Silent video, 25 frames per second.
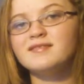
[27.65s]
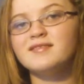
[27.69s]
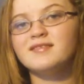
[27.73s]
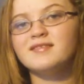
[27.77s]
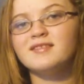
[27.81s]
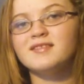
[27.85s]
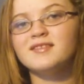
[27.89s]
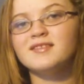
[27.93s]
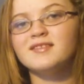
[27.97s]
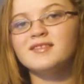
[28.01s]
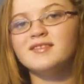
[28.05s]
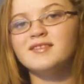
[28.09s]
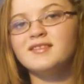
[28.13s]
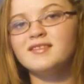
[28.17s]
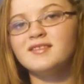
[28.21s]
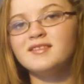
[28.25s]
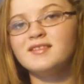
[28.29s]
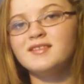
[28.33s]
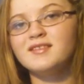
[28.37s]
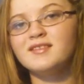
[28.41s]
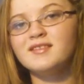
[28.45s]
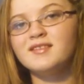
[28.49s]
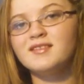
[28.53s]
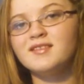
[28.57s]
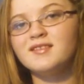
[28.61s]

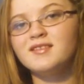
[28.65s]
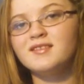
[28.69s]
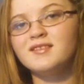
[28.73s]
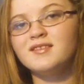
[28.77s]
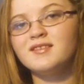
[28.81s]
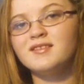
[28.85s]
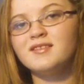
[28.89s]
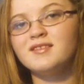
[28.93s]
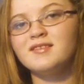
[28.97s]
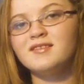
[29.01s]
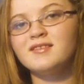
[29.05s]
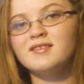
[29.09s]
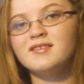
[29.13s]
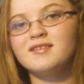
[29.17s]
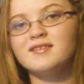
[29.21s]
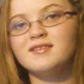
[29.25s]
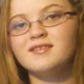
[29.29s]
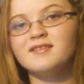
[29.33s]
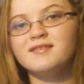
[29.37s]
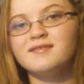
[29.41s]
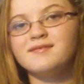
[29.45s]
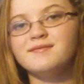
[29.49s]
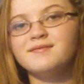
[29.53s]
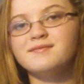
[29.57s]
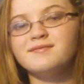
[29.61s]

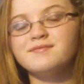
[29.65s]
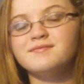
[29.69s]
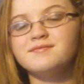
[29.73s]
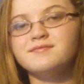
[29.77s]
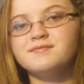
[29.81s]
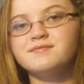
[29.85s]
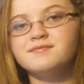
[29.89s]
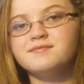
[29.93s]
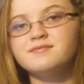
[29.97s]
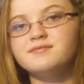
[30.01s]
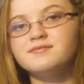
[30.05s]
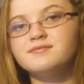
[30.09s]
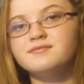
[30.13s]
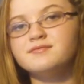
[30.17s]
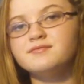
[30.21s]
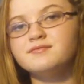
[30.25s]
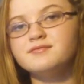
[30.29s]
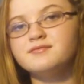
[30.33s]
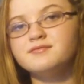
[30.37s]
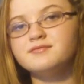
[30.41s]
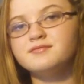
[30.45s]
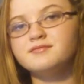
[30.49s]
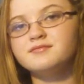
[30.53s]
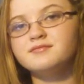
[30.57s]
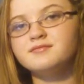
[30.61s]

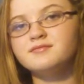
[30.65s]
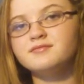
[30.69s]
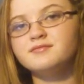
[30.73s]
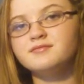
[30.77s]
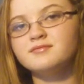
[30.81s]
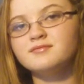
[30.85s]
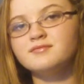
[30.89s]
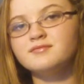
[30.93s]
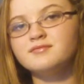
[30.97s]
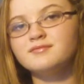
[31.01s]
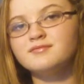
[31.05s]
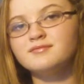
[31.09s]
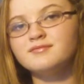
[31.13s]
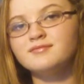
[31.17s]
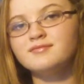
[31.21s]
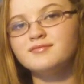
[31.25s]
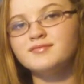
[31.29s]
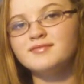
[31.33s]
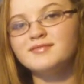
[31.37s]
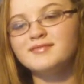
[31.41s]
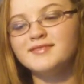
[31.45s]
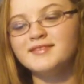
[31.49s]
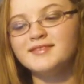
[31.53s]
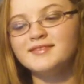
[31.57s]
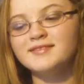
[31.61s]

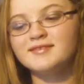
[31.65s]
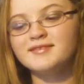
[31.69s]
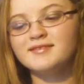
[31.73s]
No words are spoken by the person on screen.